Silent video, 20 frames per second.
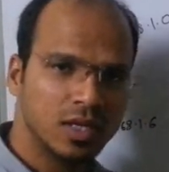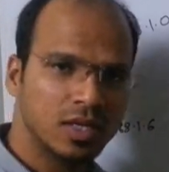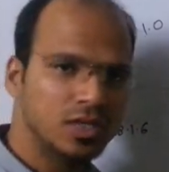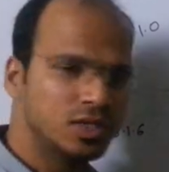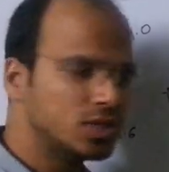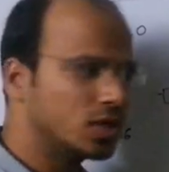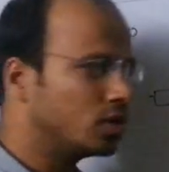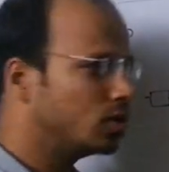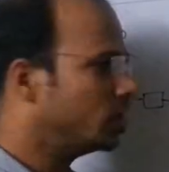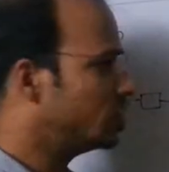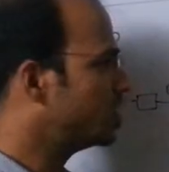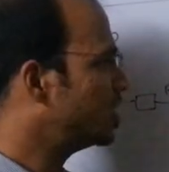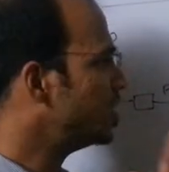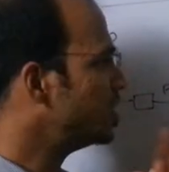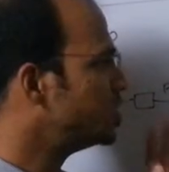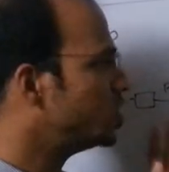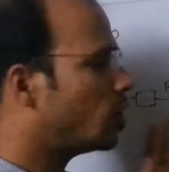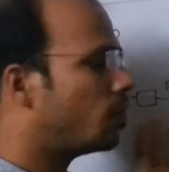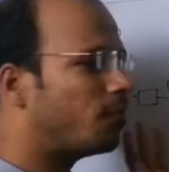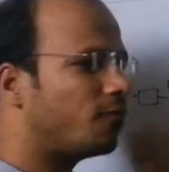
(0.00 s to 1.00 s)
So this
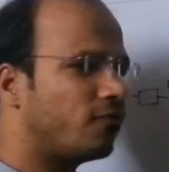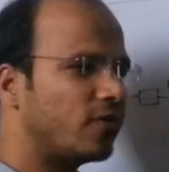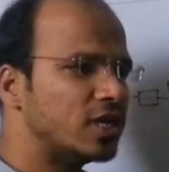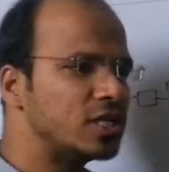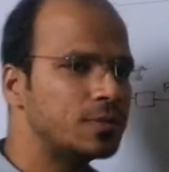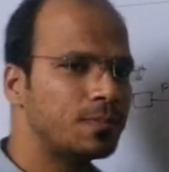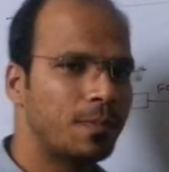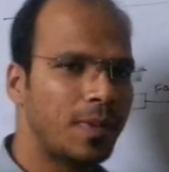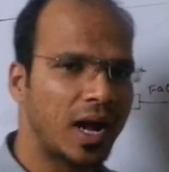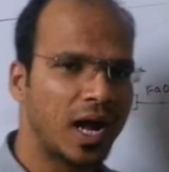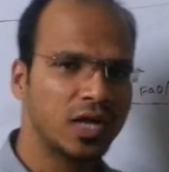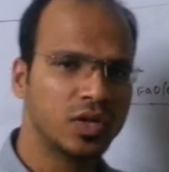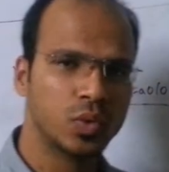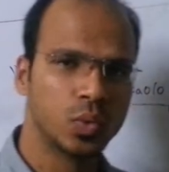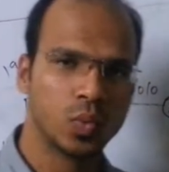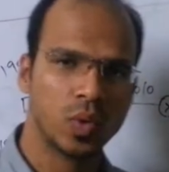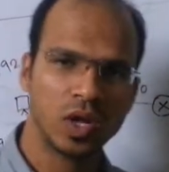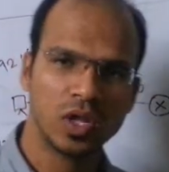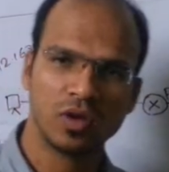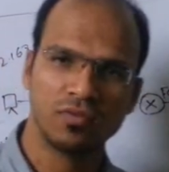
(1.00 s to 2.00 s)
is your first part
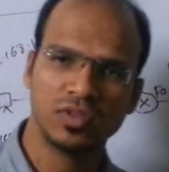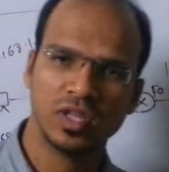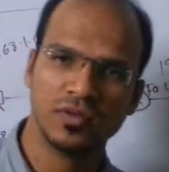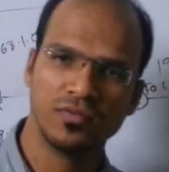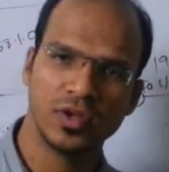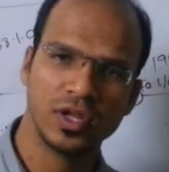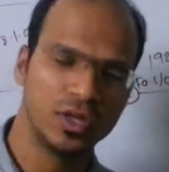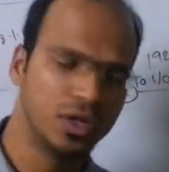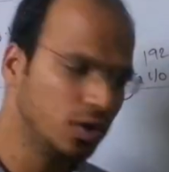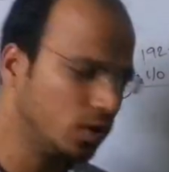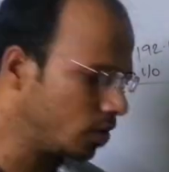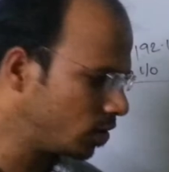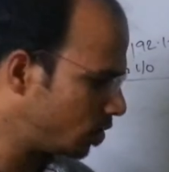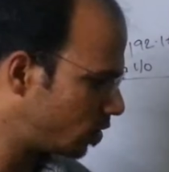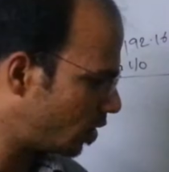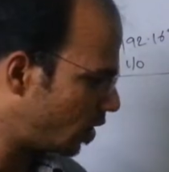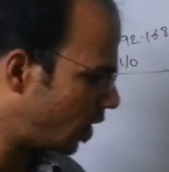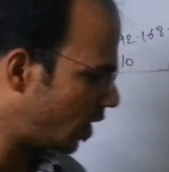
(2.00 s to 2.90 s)
one of the video,